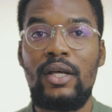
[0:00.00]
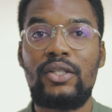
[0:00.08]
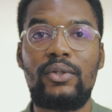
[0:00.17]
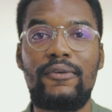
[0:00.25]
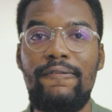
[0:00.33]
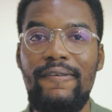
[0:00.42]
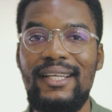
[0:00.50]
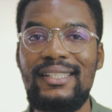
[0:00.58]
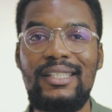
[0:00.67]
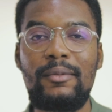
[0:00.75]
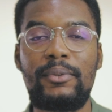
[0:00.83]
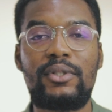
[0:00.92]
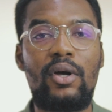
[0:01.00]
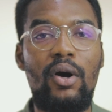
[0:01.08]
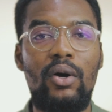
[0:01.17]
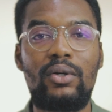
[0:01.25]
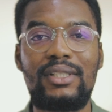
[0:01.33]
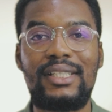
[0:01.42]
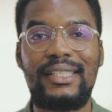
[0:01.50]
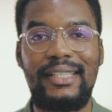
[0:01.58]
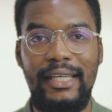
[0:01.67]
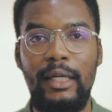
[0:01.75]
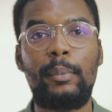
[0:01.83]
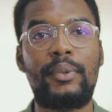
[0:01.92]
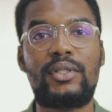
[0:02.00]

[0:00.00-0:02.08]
So the first tip is called the hip